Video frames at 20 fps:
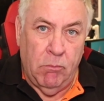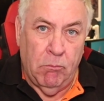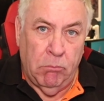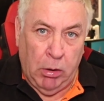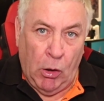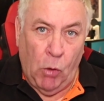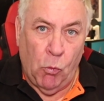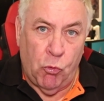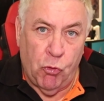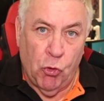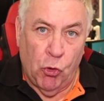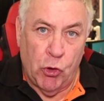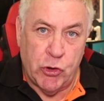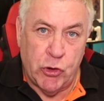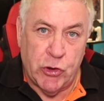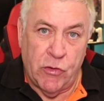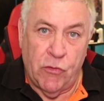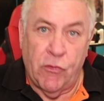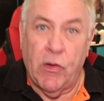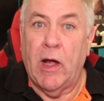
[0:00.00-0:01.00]

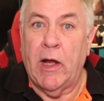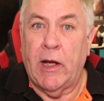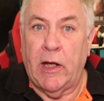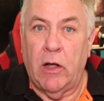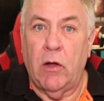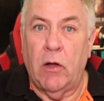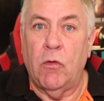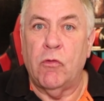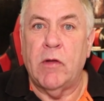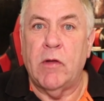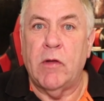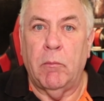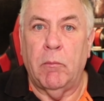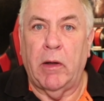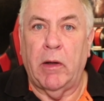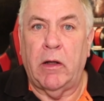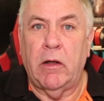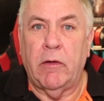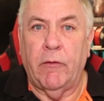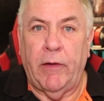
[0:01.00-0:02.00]
blowtorches that I used in
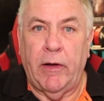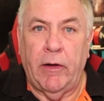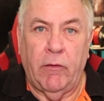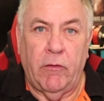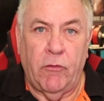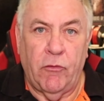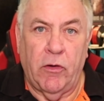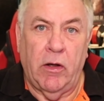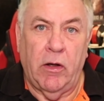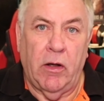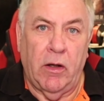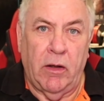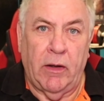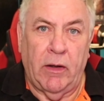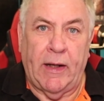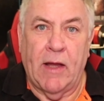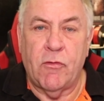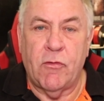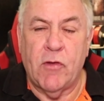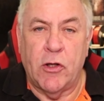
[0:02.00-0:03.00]
my career as a
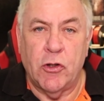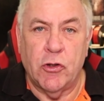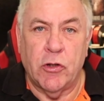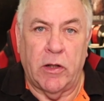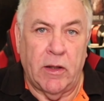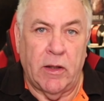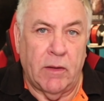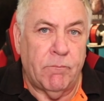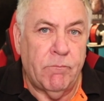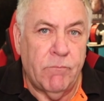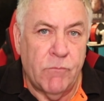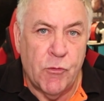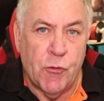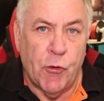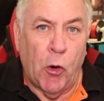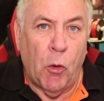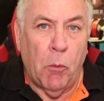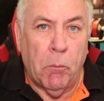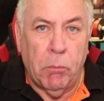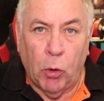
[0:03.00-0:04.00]
gas engineer
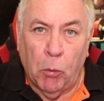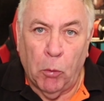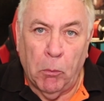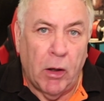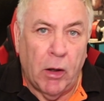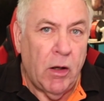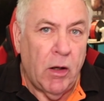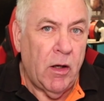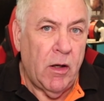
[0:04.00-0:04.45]
stroke plumber